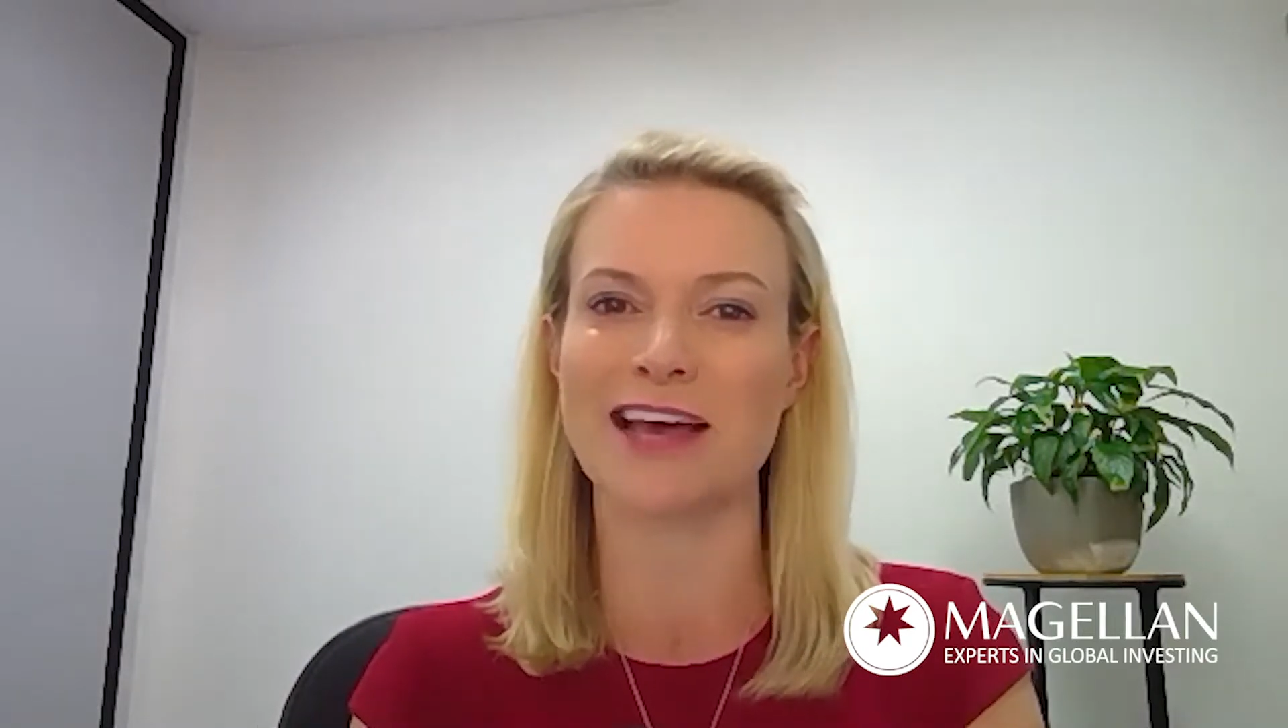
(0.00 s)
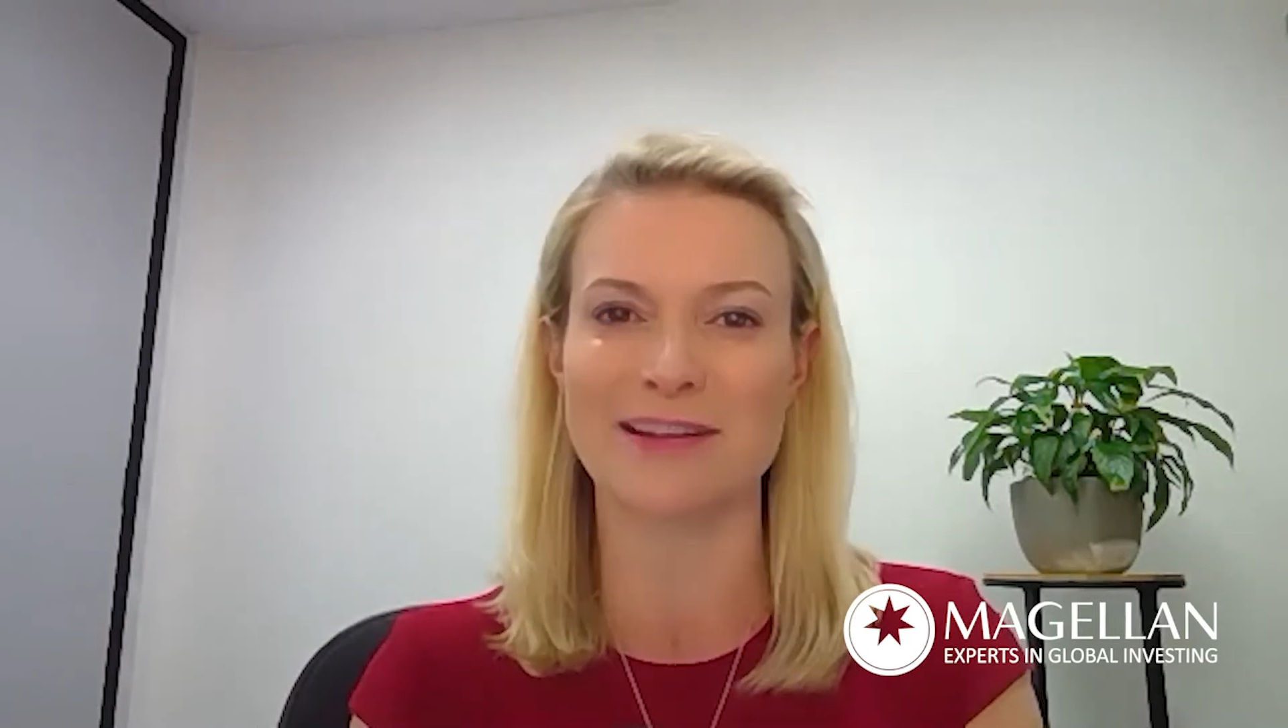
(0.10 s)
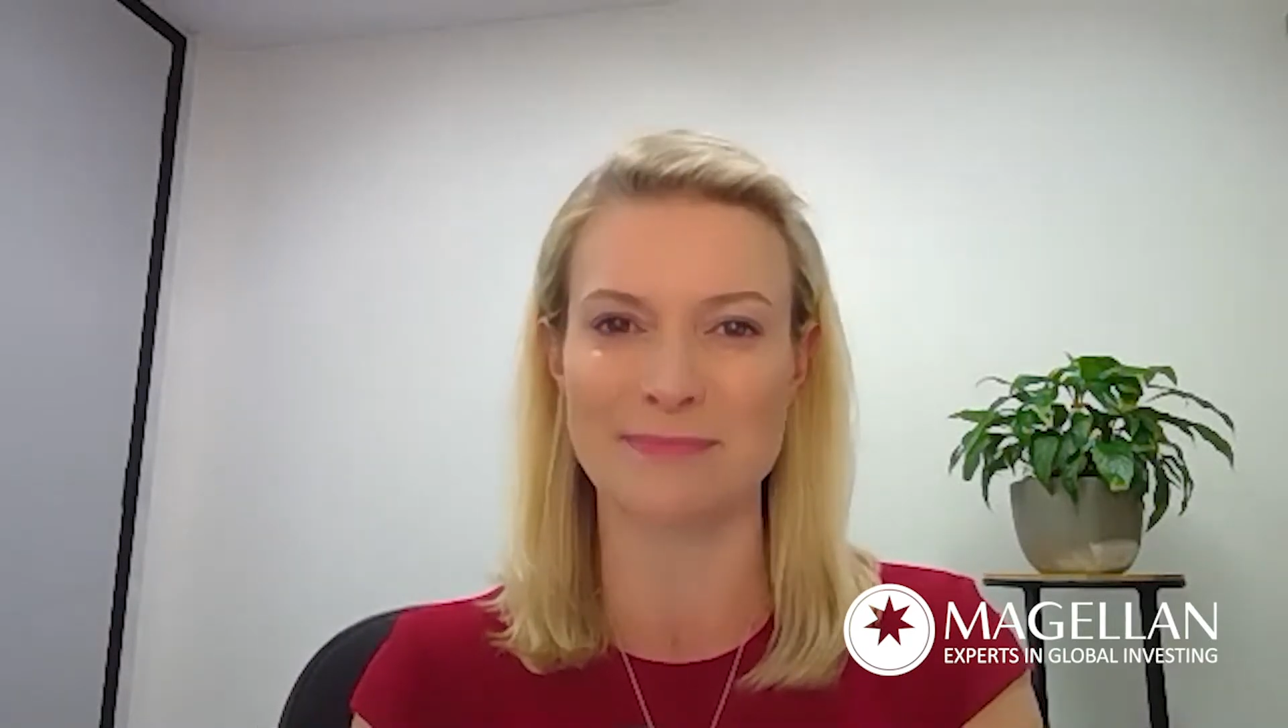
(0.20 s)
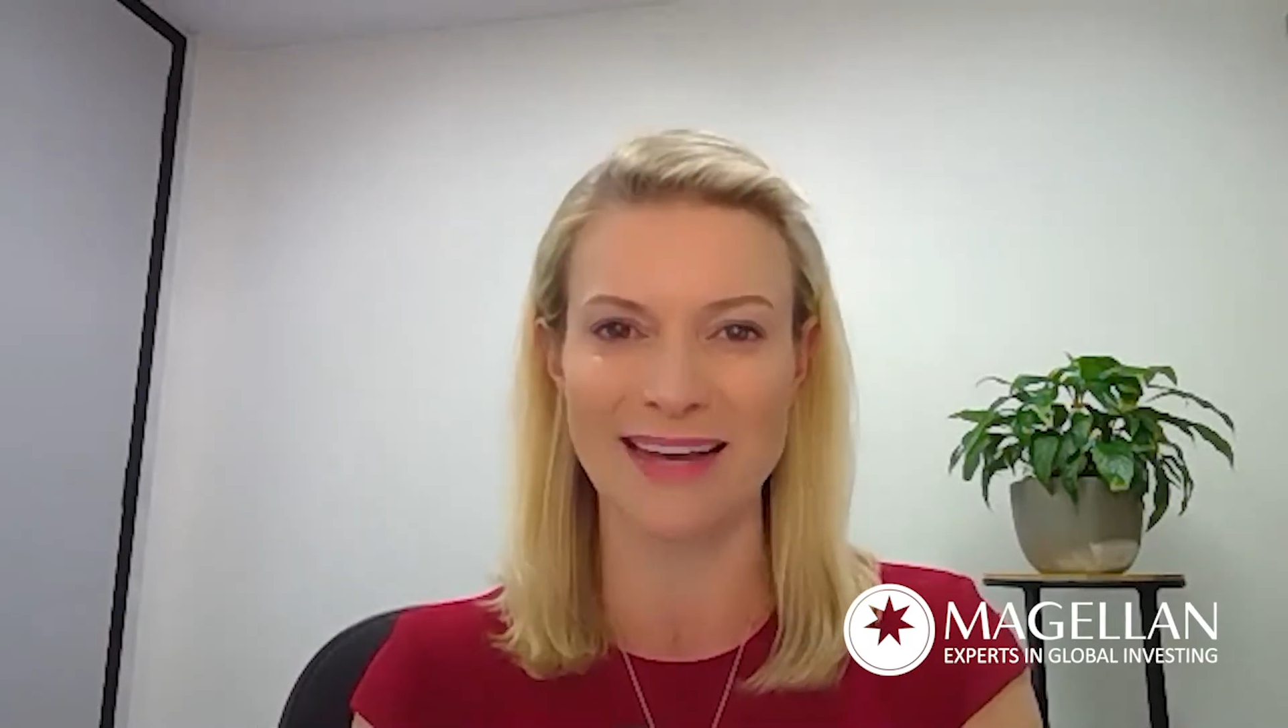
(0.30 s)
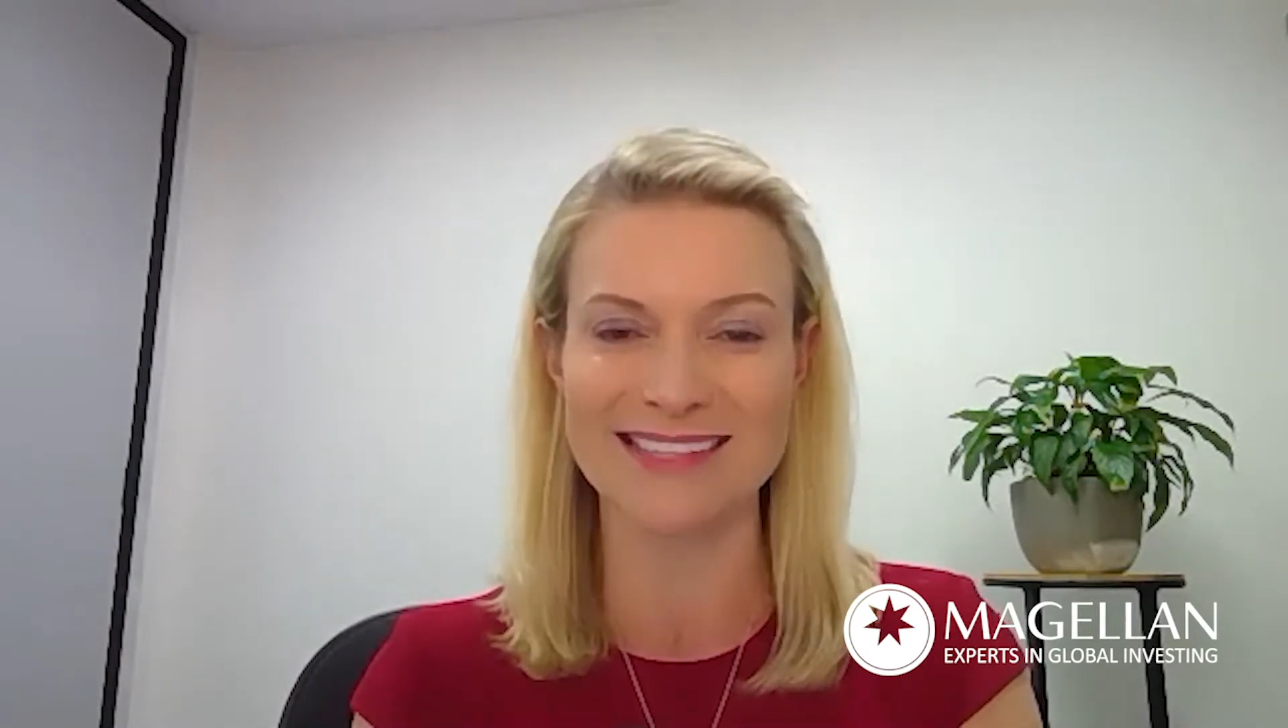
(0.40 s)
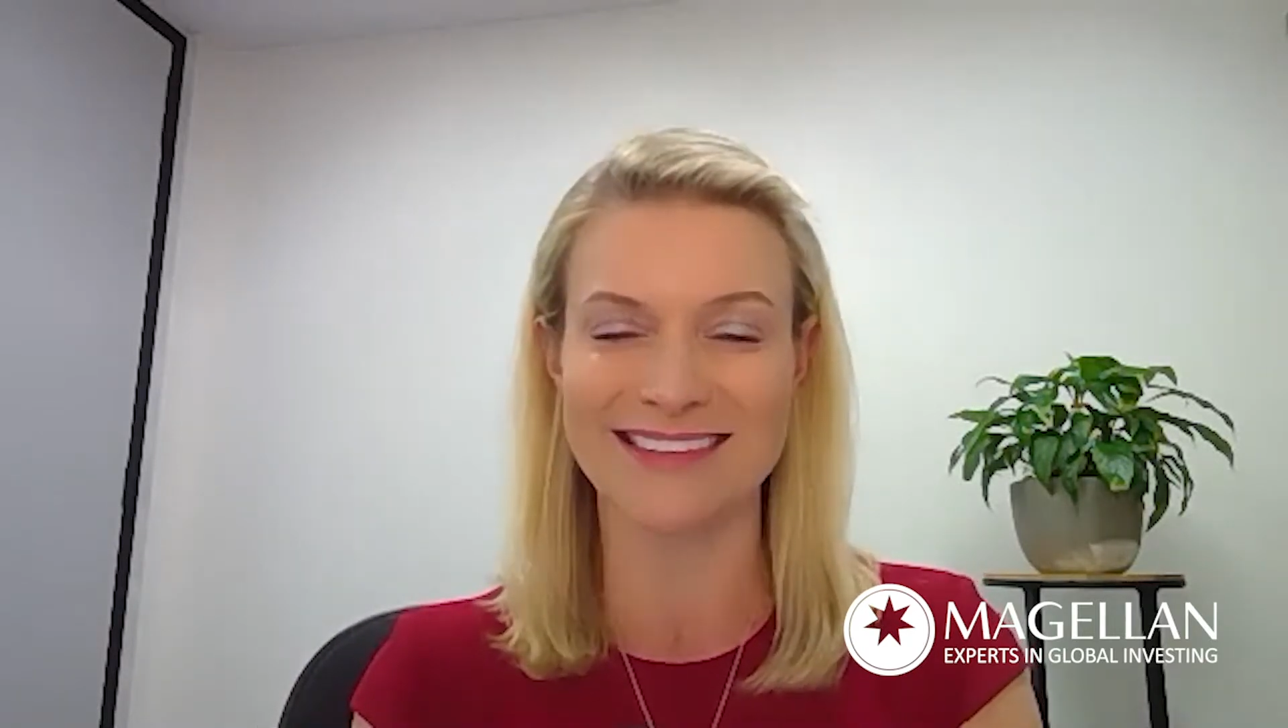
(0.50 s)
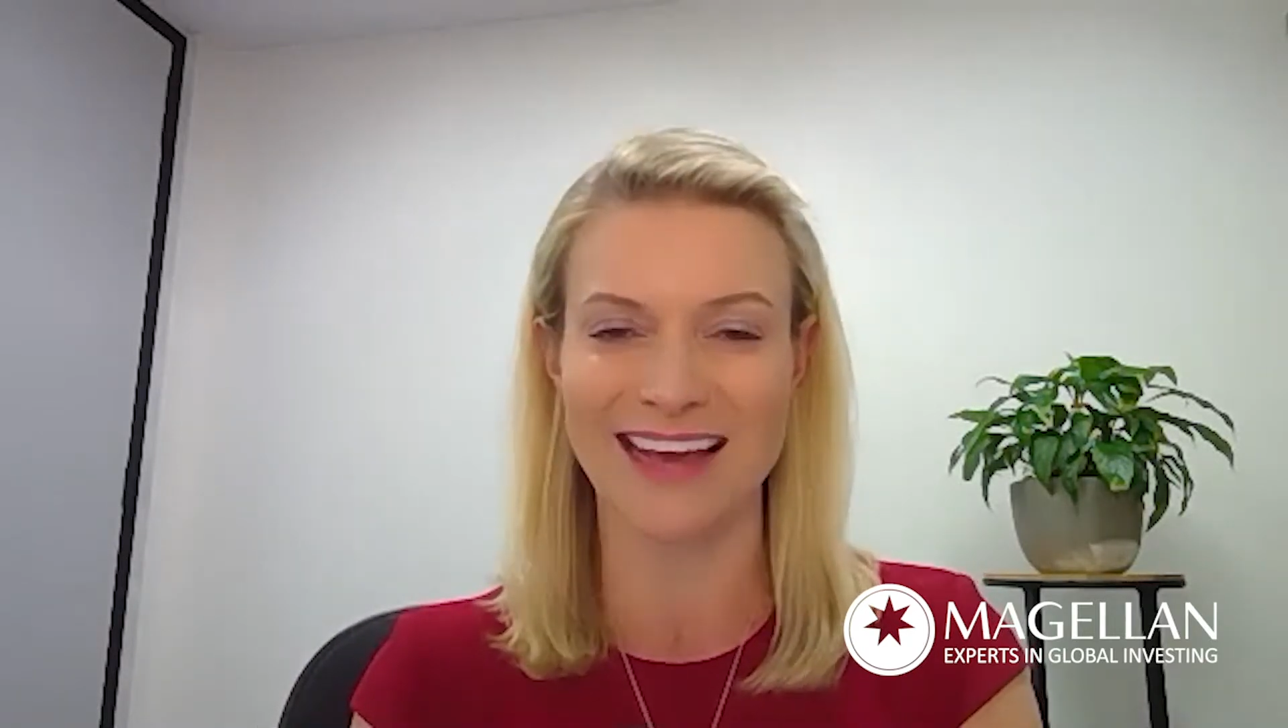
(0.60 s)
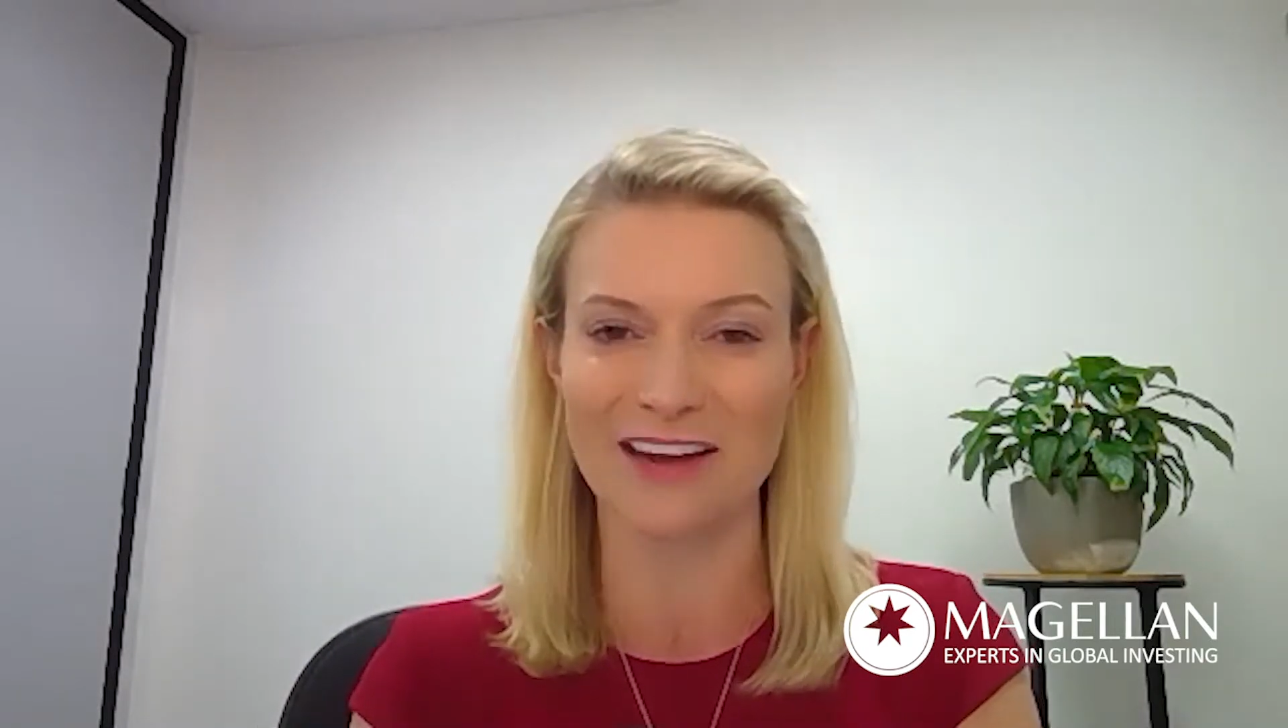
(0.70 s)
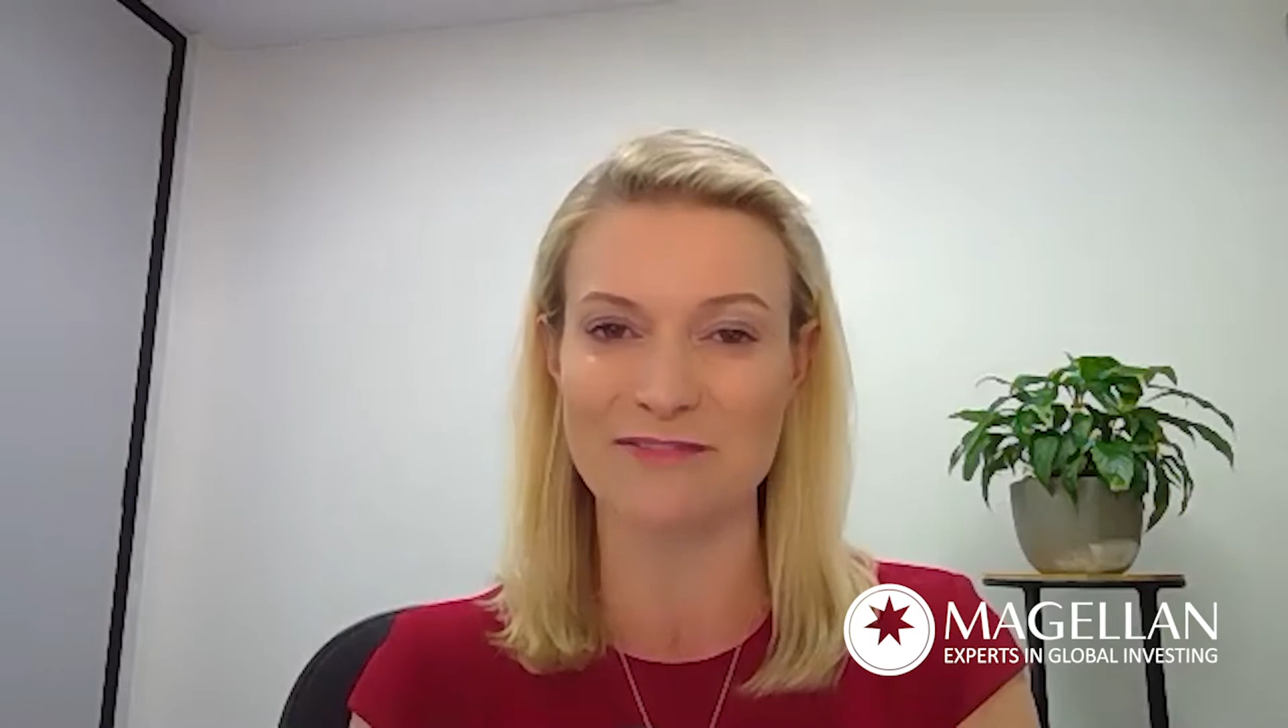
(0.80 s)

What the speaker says: and Mastercard are